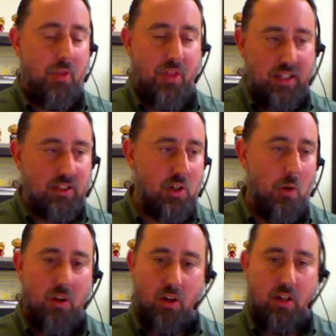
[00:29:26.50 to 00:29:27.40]
things
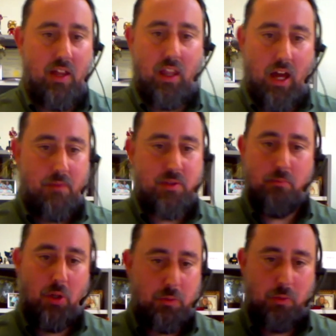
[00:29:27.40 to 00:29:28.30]
going on in their lives and
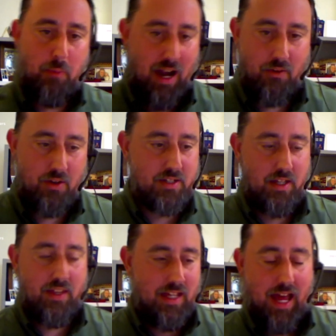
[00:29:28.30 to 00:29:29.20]
multiple barriers
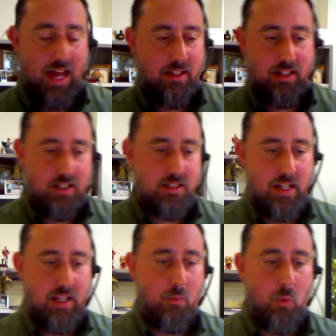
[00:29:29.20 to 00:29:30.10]
that they're handling and
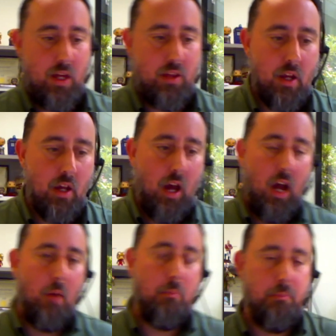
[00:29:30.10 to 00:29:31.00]
dealing with,
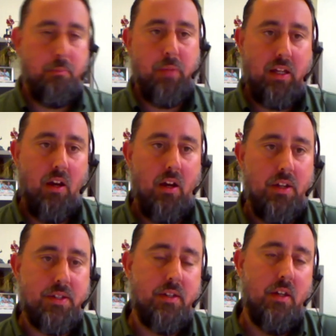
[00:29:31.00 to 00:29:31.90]

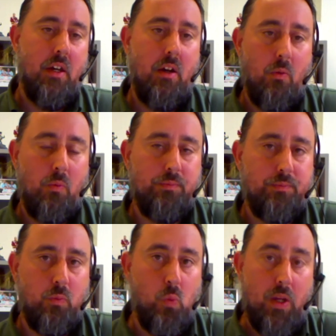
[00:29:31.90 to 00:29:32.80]
because
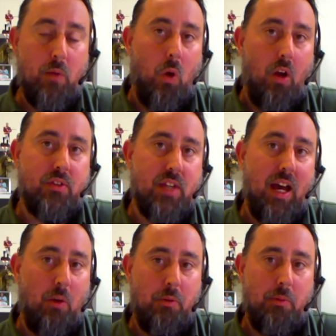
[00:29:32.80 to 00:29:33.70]
we want to
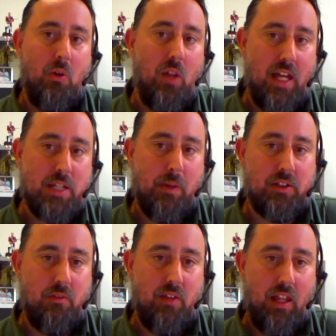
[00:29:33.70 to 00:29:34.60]
help them in all
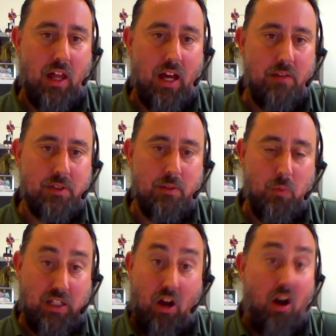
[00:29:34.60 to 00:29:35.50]
aspects of their lives and
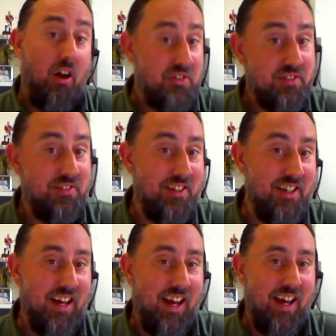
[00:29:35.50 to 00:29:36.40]
we can't.
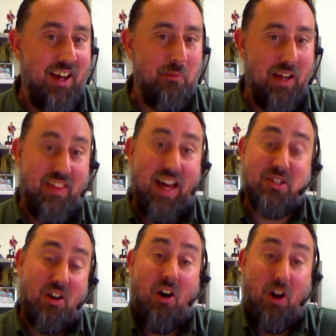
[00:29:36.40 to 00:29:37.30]
And
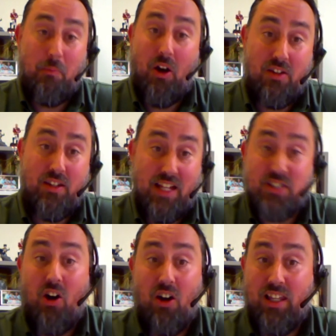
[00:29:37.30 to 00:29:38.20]
that's a hard part. That's
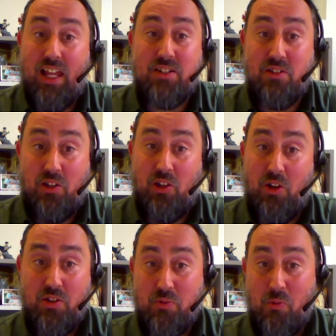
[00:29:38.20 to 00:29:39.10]
a hard lesson to
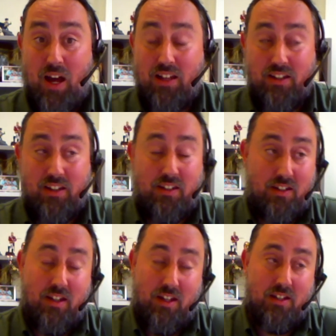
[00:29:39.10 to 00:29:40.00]
learn as well. And
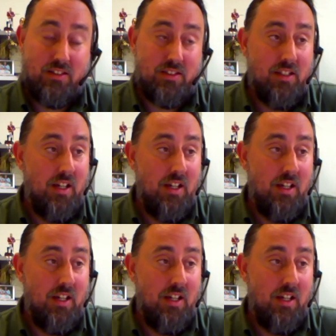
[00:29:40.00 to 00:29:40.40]
it's